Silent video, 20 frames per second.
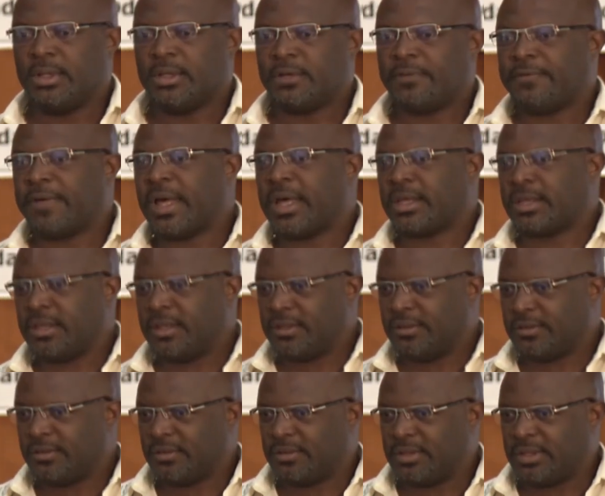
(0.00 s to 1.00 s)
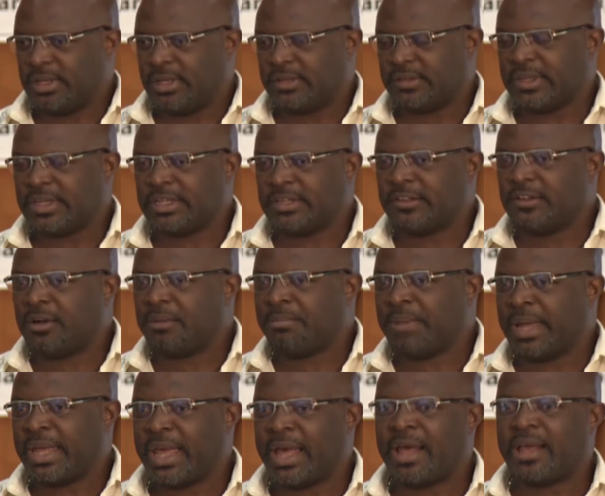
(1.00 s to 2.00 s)
the fact is that it's not
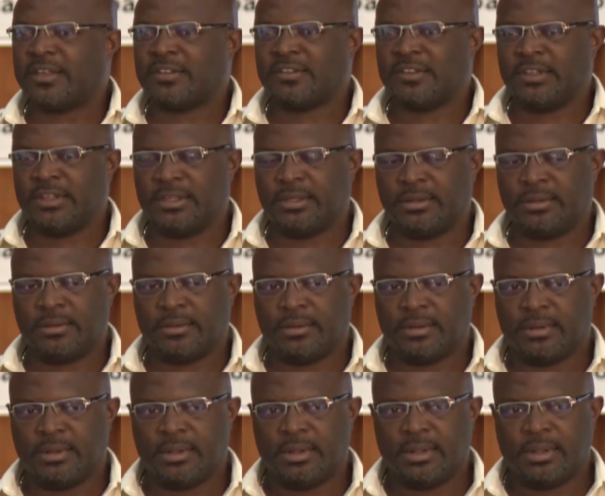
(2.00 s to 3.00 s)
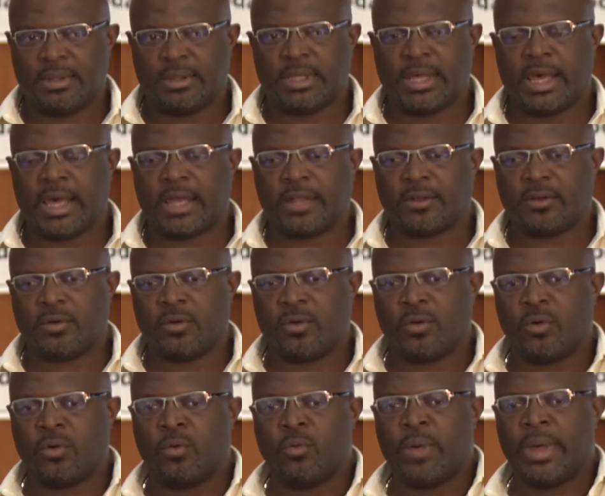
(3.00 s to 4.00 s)
by accident that
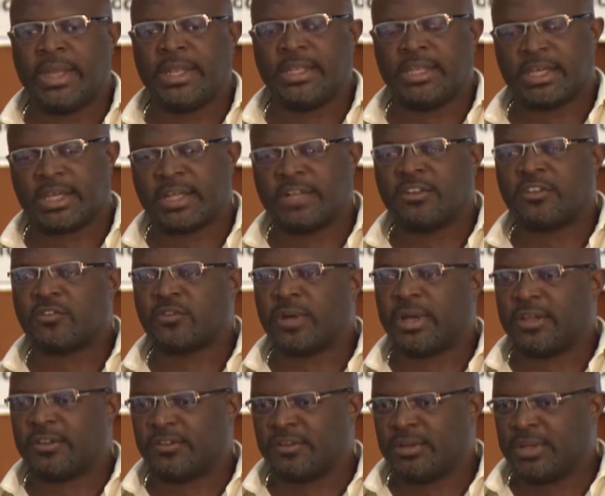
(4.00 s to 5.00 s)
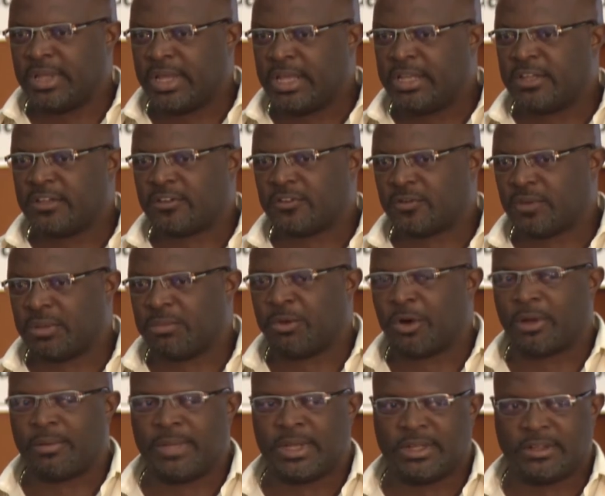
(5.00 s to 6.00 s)
when the construction industry in
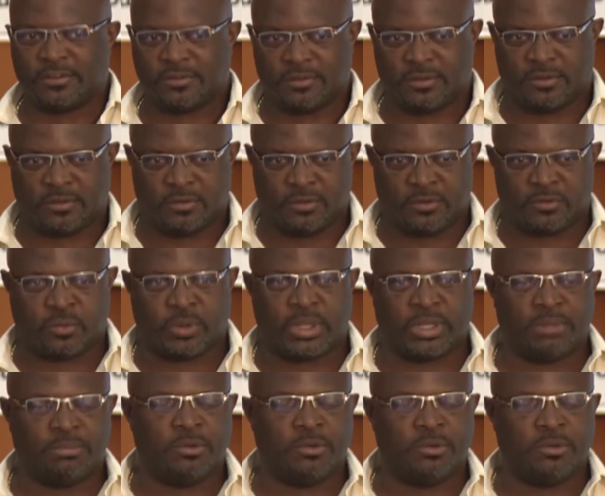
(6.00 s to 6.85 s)
Barbados was really